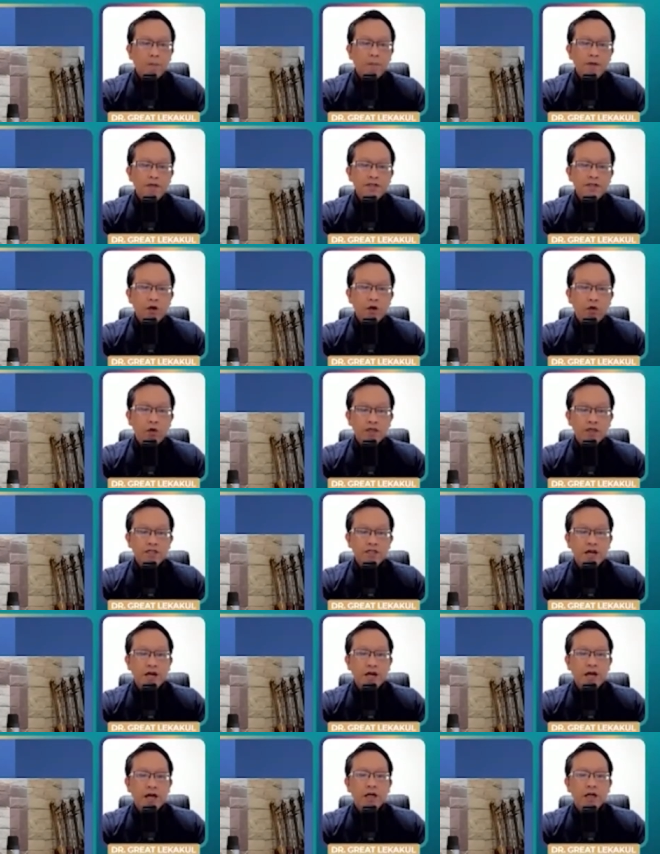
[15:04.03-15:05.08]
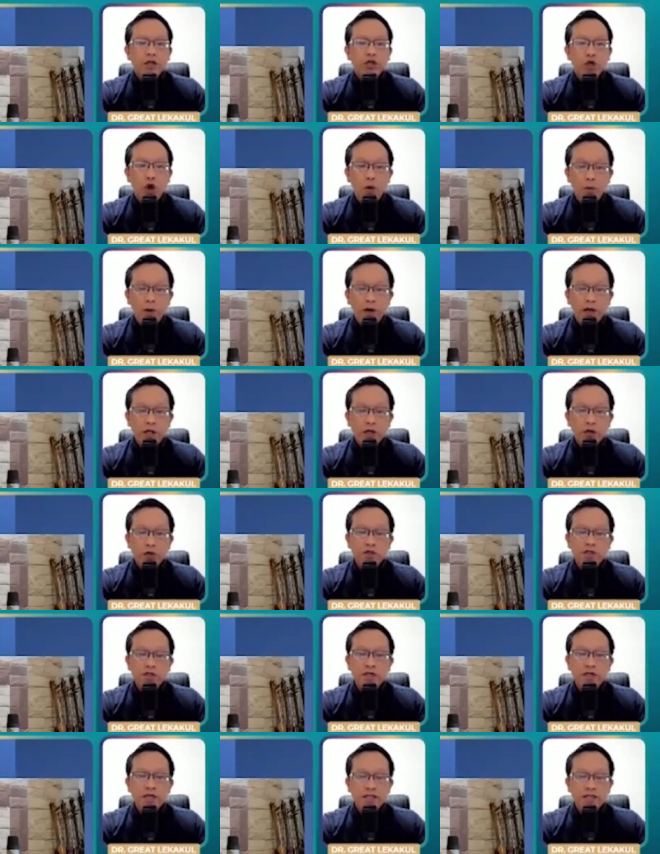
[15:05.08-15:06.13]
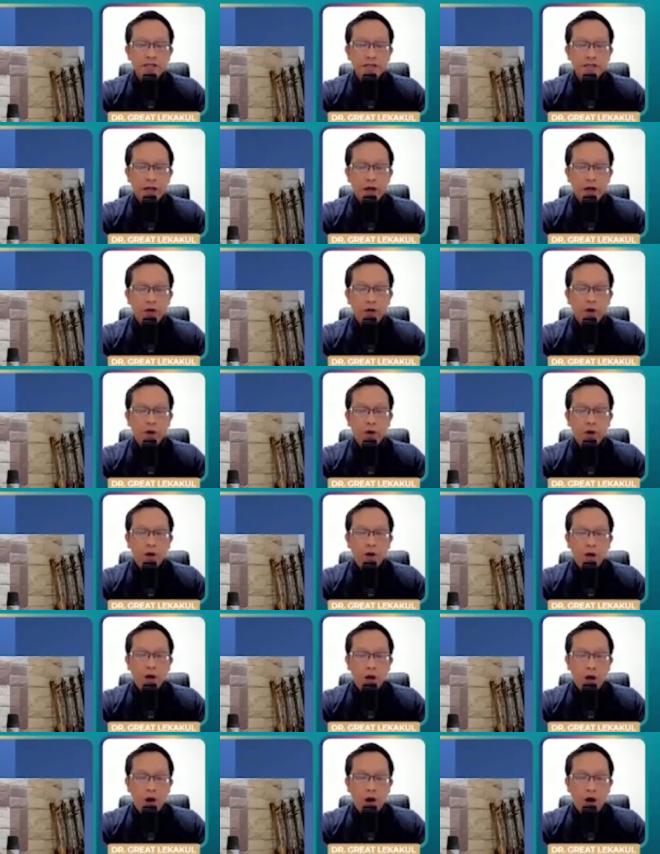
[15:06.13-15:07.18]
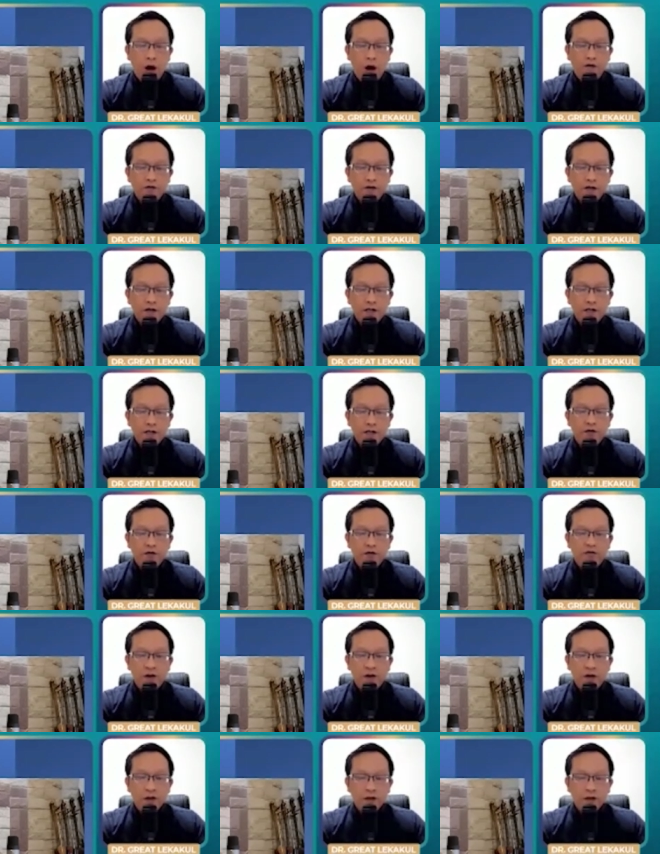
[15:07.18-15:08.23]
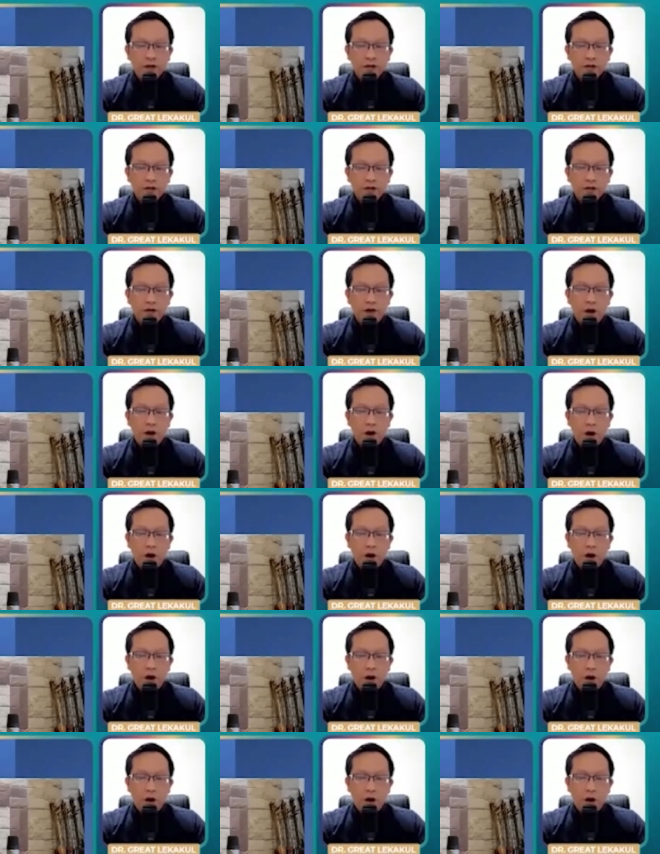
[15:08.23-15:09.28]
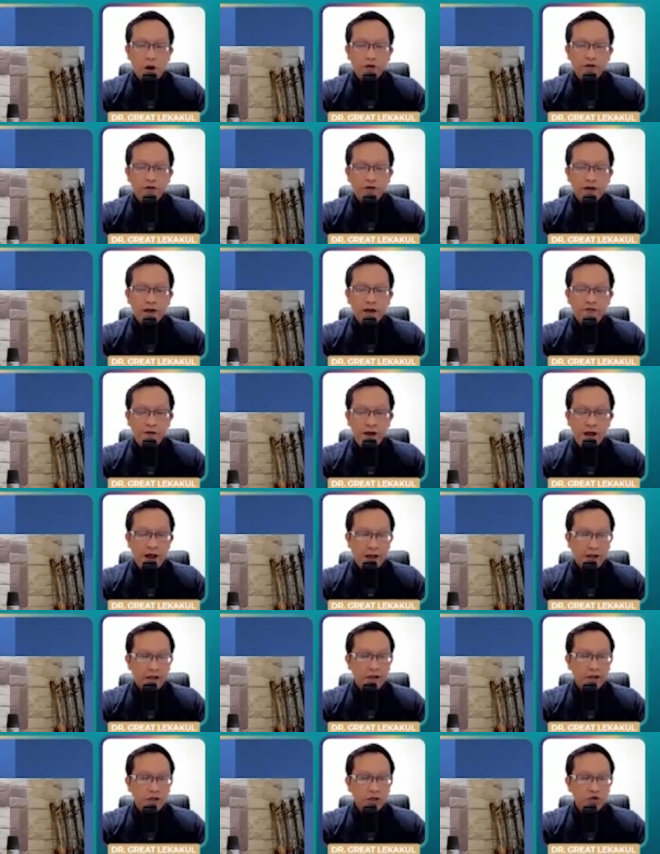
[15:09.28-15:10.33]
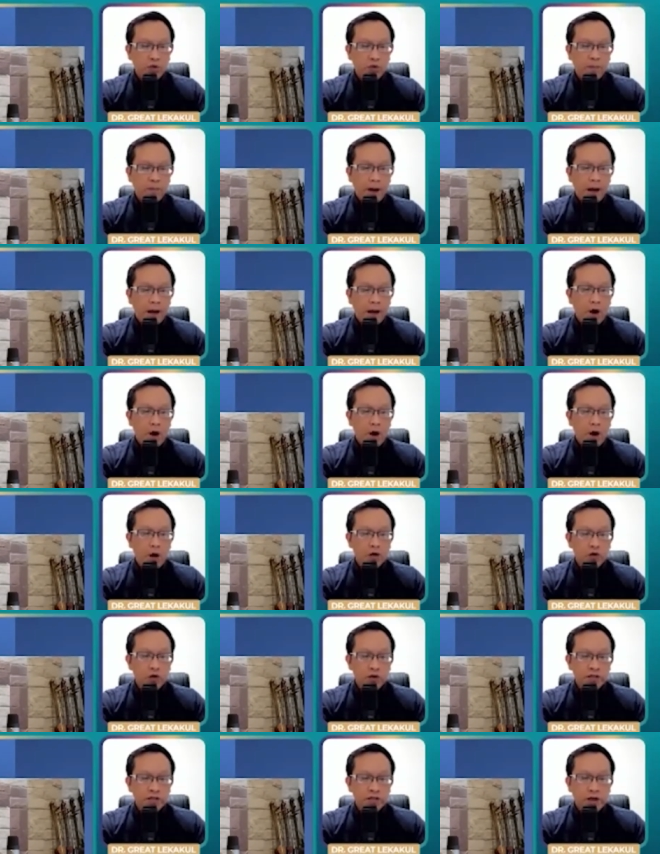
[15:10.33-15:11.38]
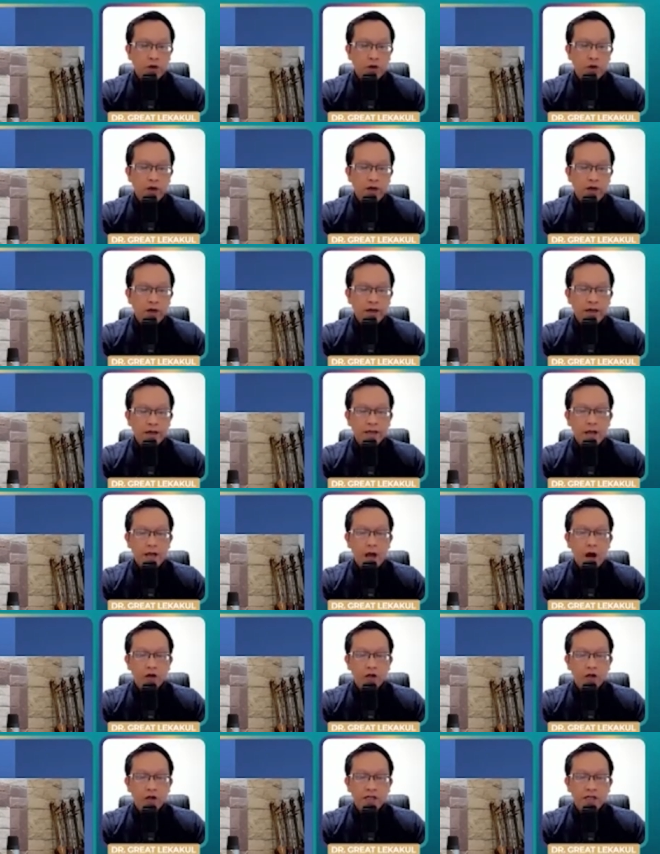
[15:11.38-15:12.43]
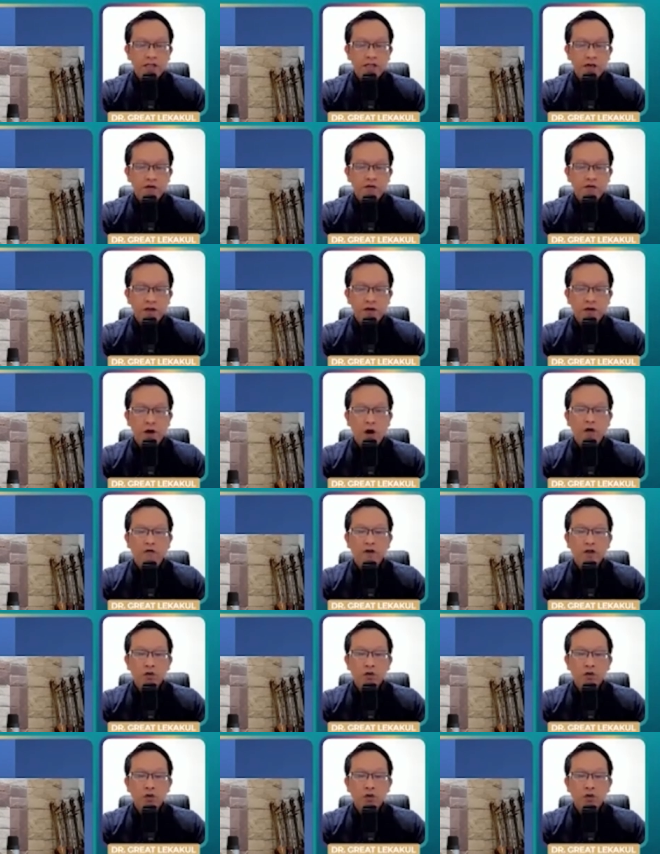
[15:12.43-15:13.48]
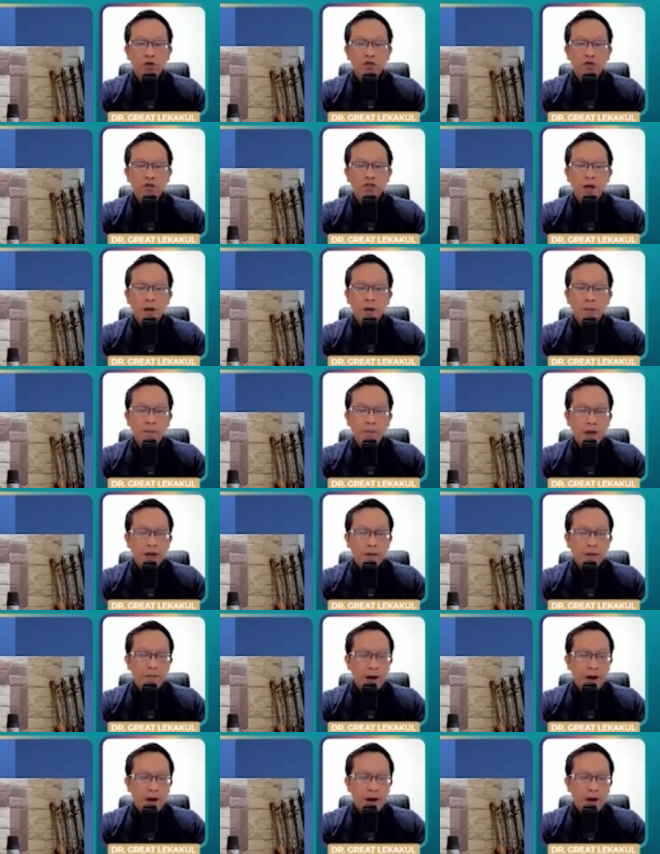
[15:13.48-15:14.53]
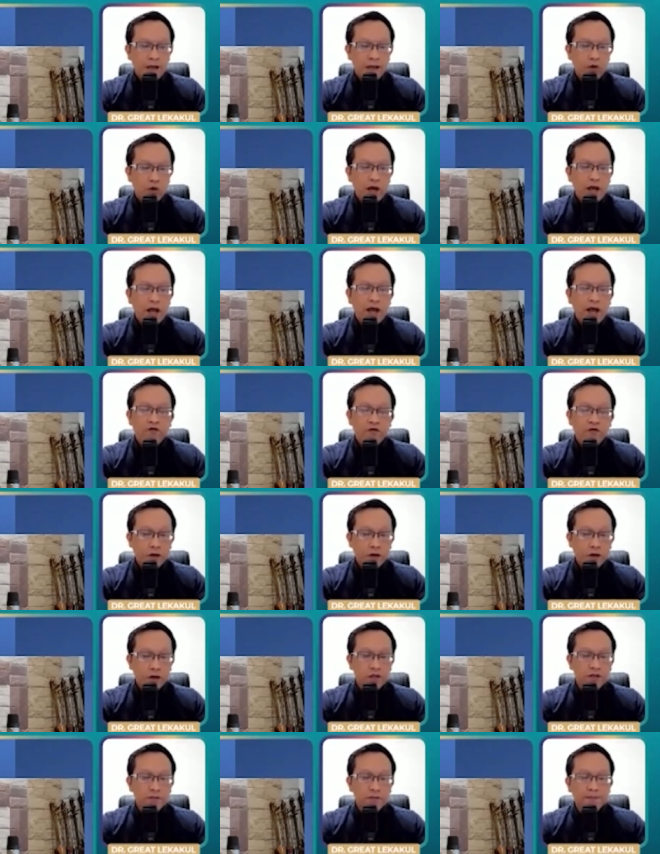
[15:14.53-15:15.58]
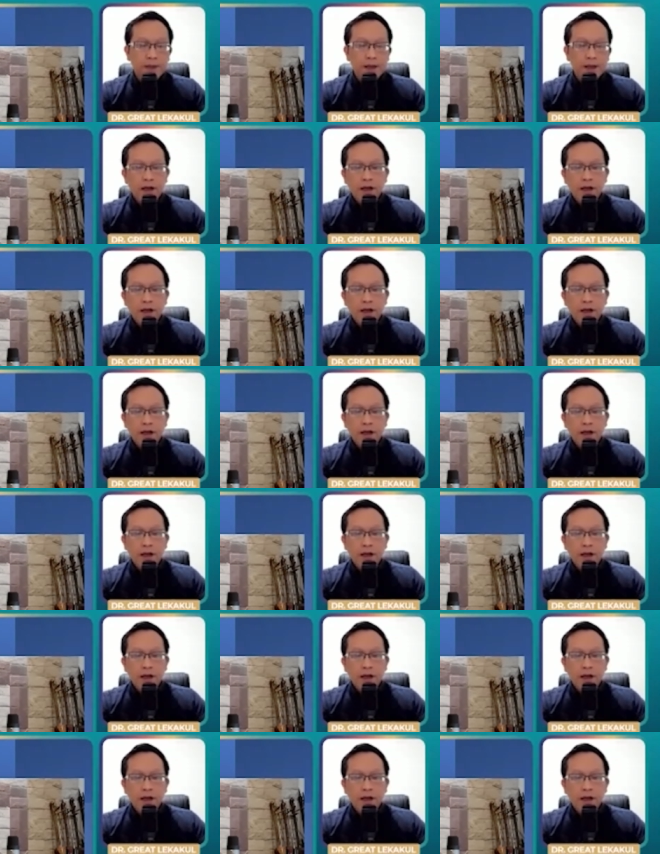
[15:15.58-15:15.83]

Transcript: Mister Kwanchai normally used his nail of the little fingers on the left hand to pluck all three strings quickly in alternation with the overtones made by the right hand fingers.